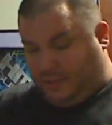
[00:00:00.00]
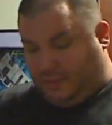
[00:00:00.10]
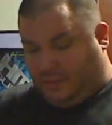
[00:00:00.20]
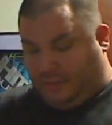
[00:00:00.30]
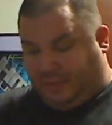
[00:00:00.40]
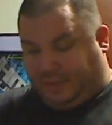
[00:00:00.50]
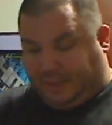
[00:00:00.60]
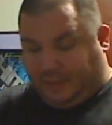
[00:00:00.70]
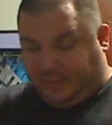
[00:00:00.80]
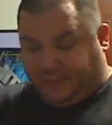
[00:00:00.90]
I
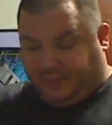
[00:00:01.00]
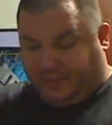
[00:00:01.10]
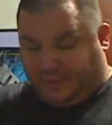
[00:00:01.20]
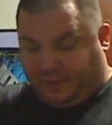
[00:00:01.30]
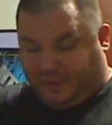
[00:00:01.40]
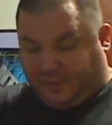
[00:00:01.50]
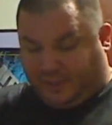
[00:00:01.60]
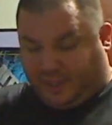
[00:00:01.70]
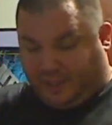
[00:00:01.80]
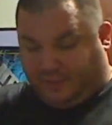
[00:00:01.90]
believe gives it
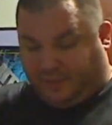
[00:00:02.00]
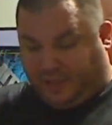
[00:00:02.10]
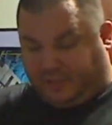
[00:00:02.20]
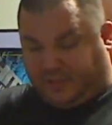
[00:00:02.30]
kind of that